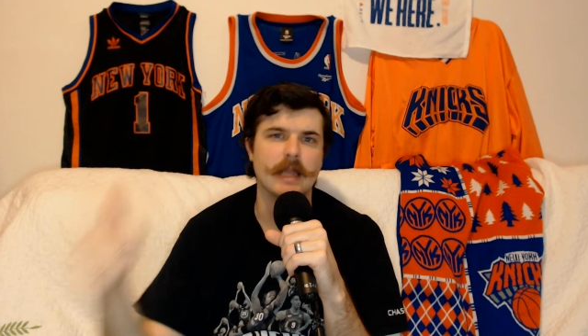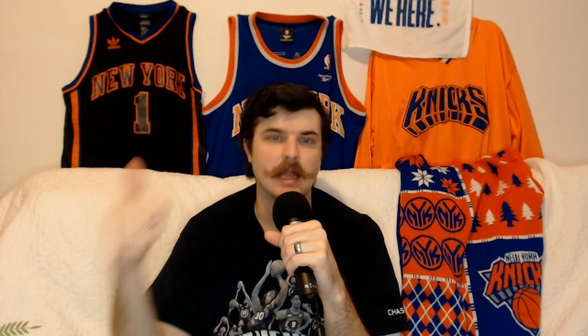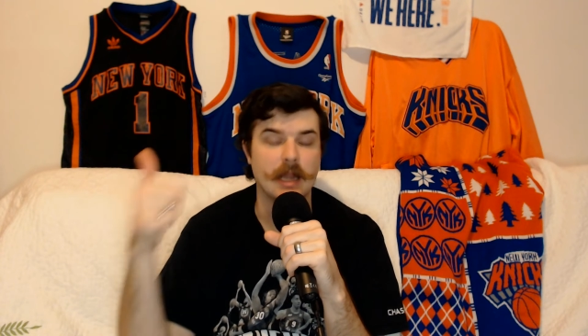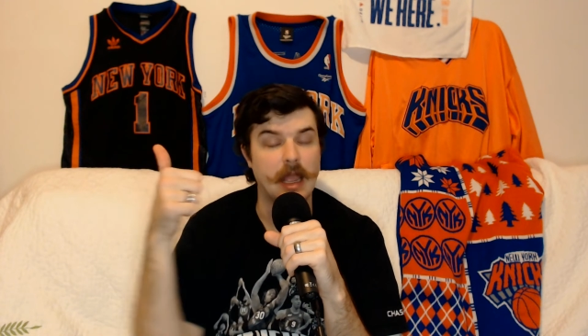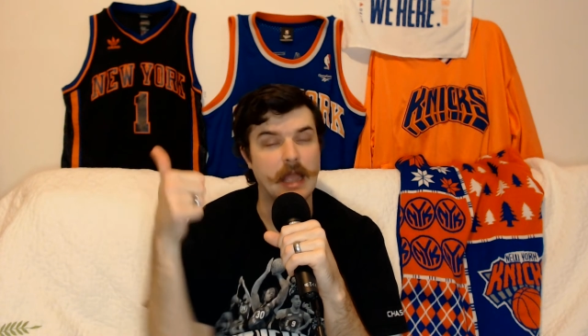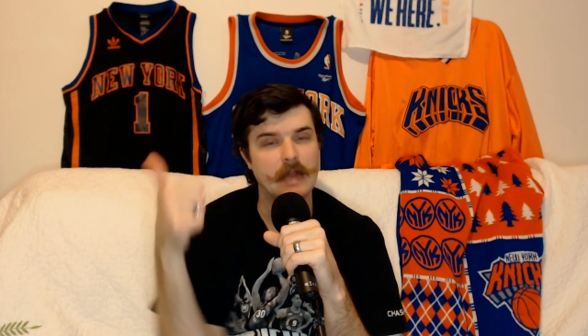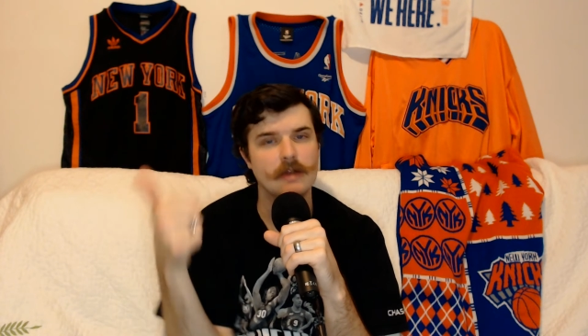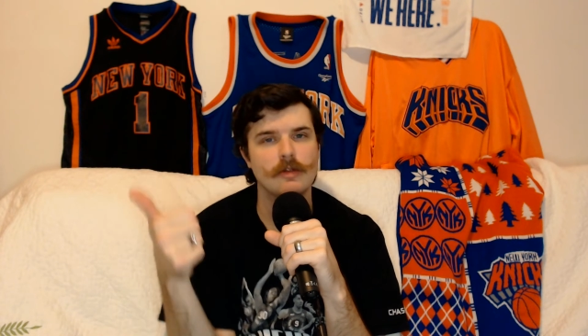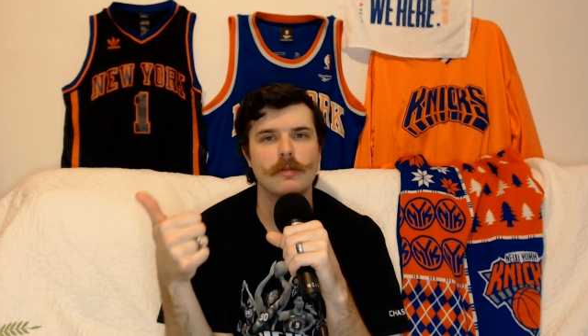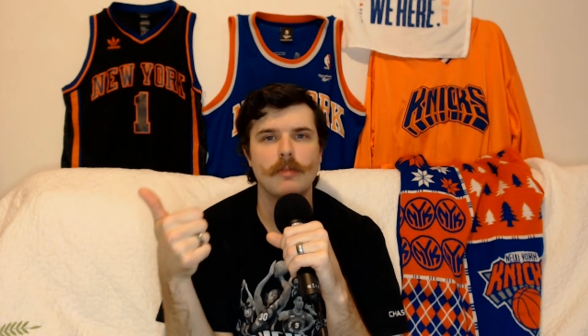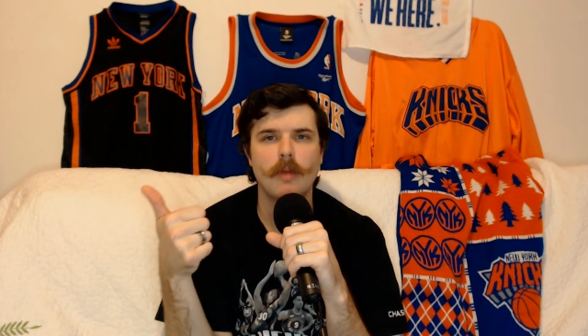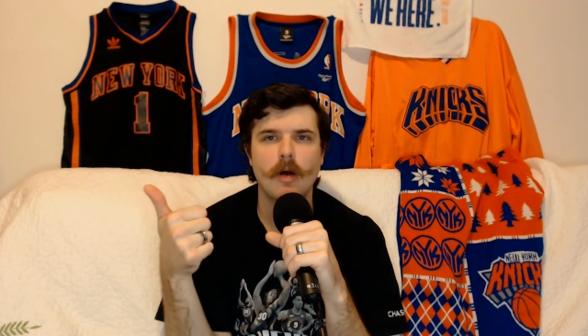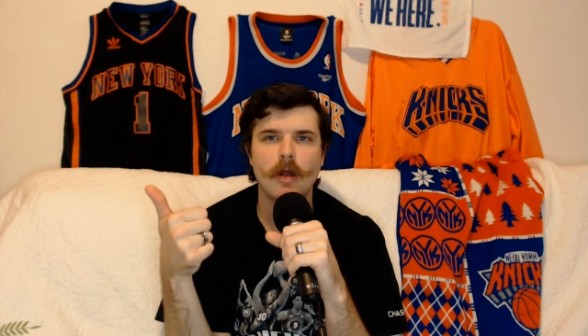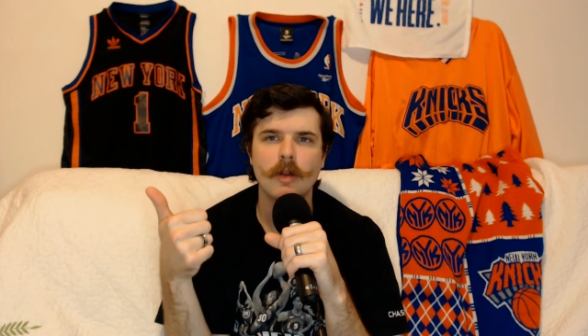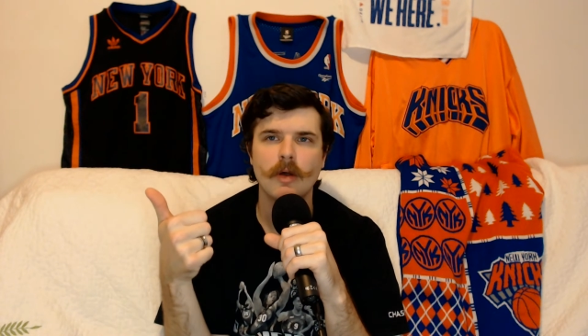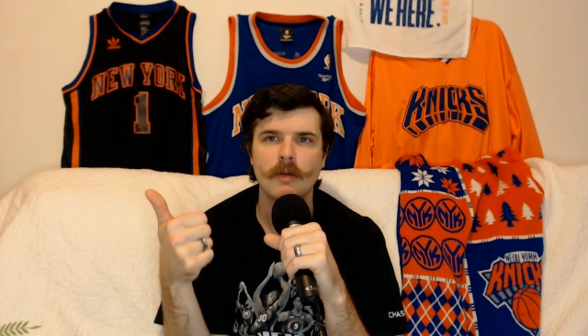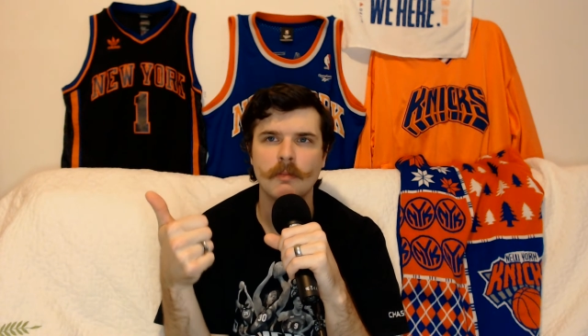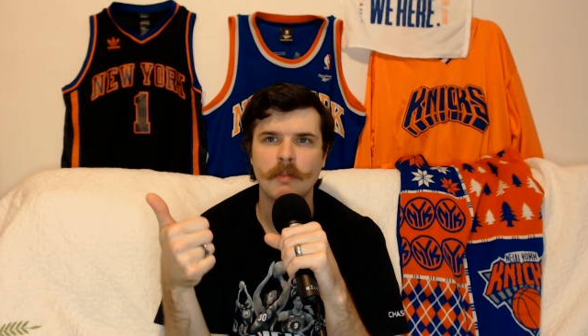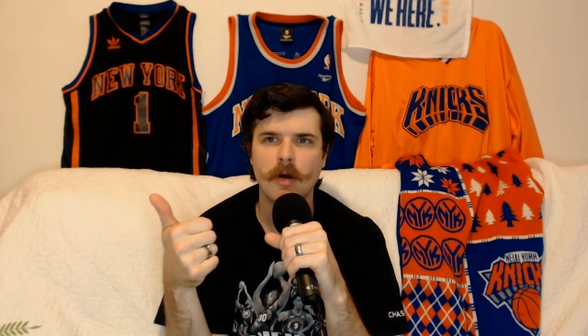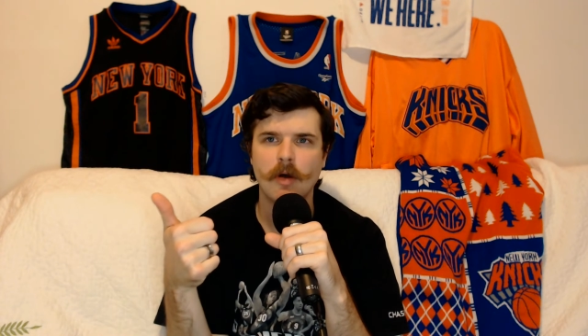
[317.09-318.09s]
can handle
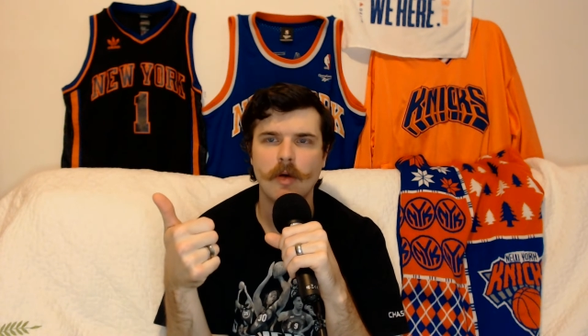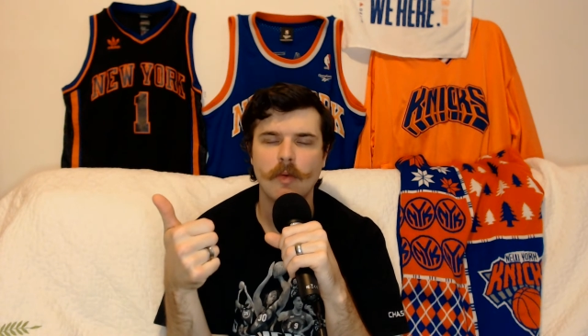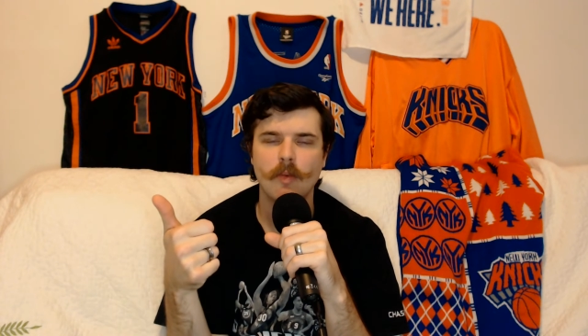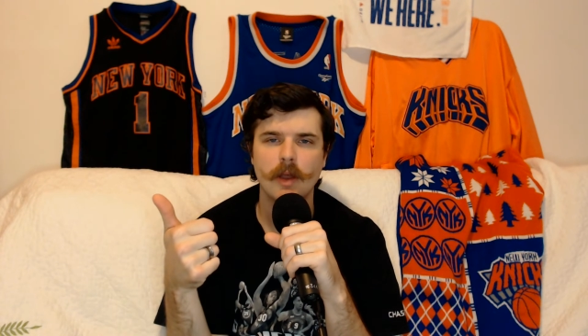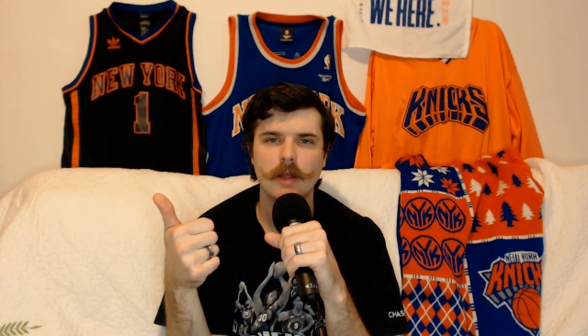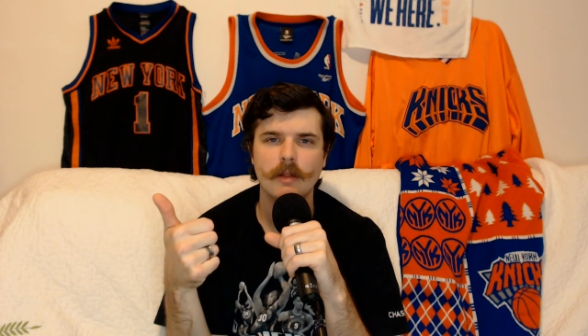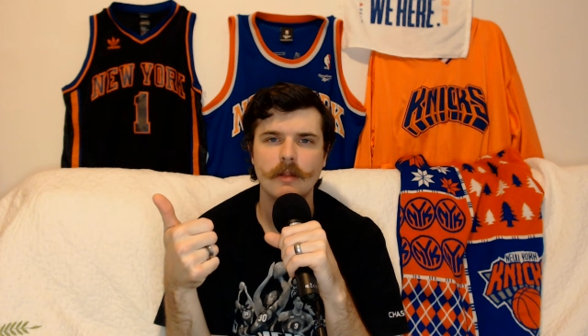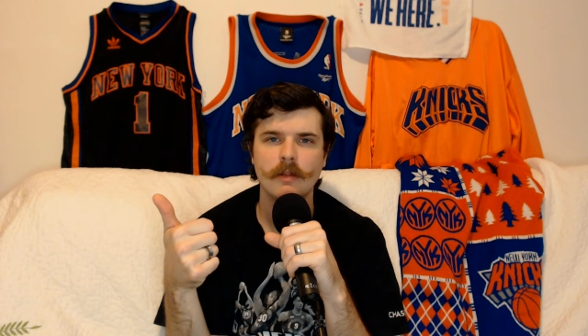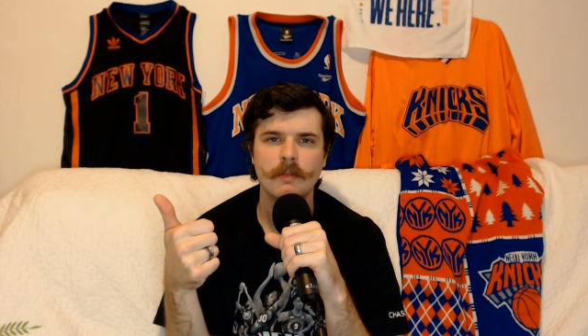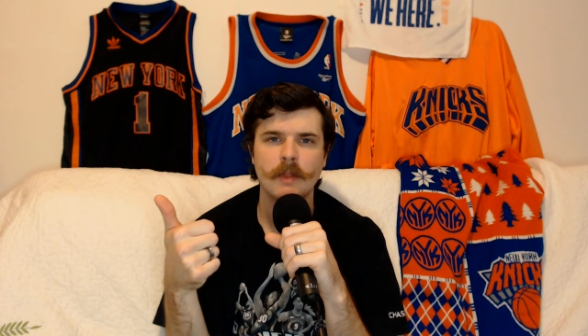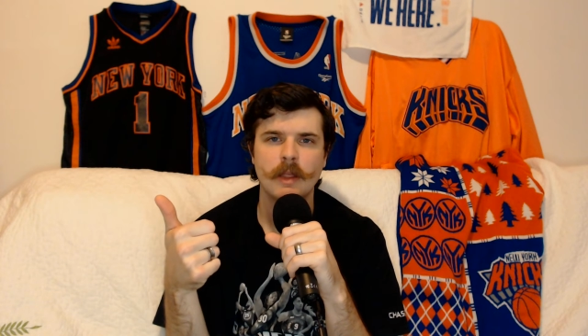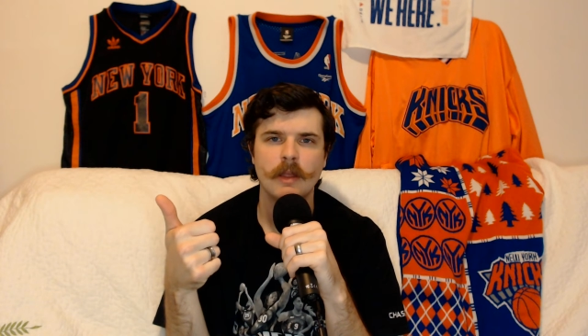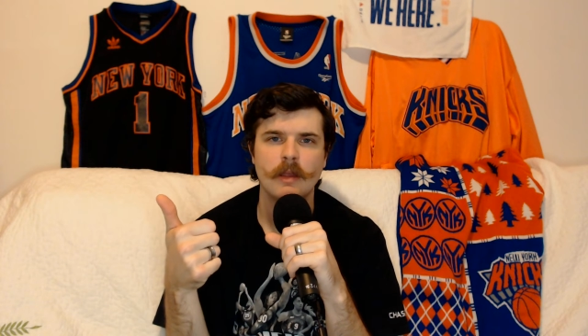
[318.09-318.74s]
the ball well.